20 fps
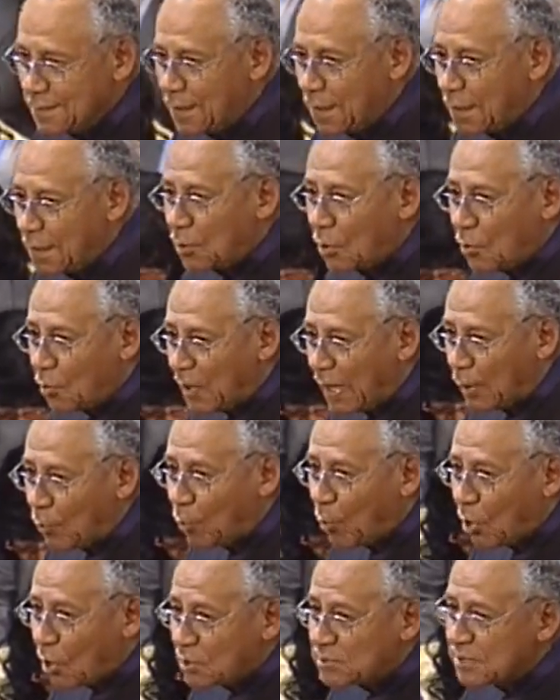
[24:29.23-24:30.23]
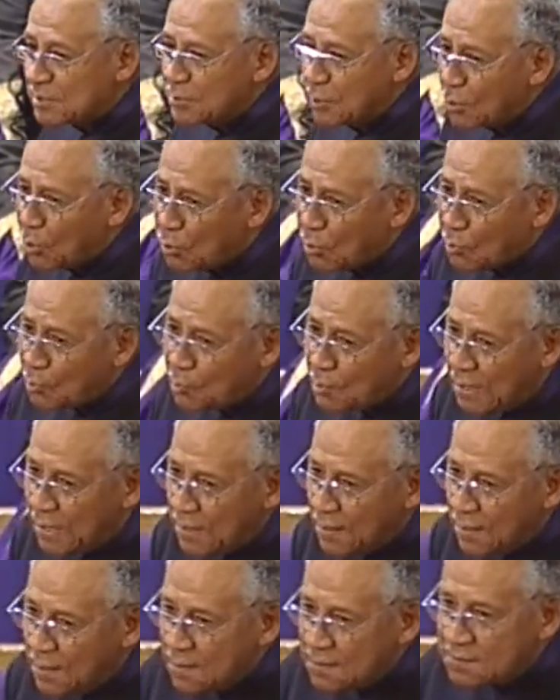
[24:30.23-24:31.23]
I know I walk slow
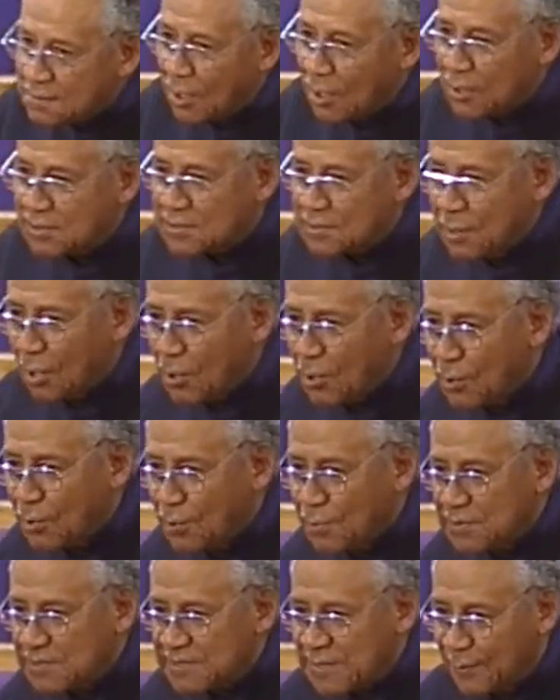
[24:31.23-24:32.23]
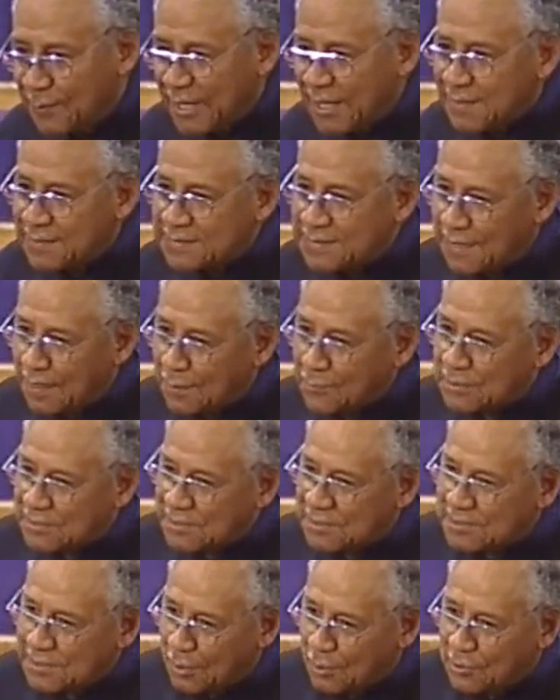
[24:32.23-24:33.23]
talk slow. Somebody said I was the
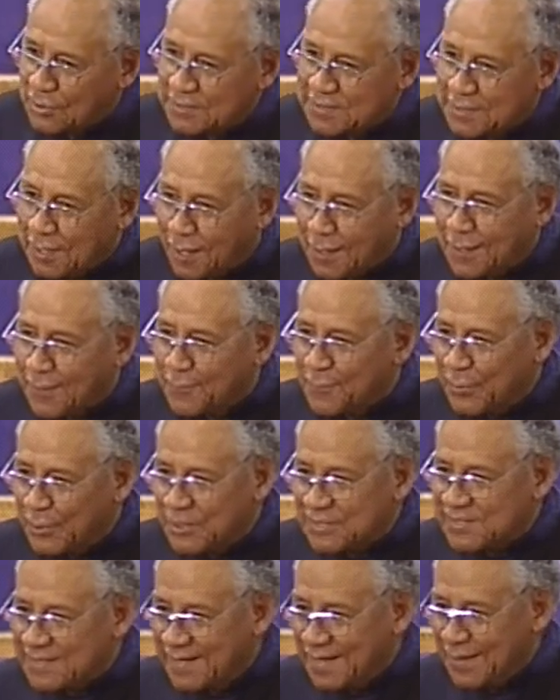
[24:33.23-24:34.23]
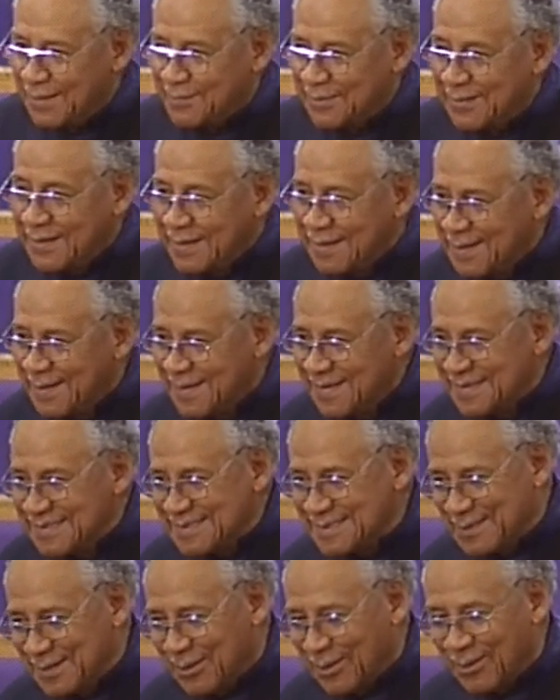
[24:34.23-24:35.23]
slowest talking person ever.
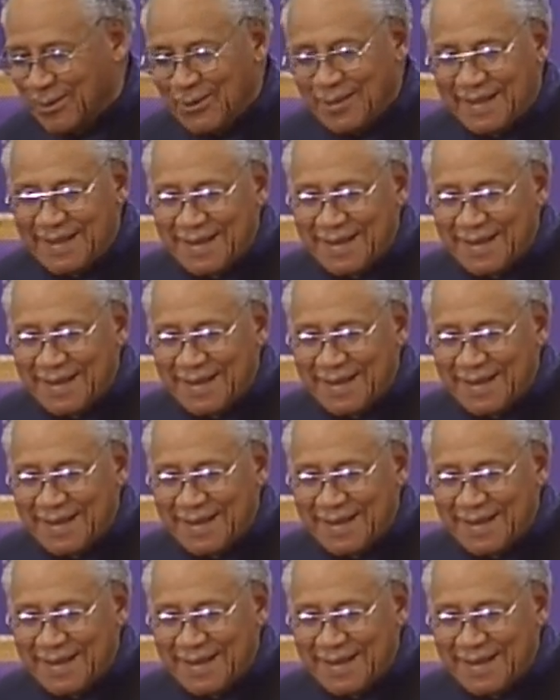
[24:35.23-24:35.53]
So, uh,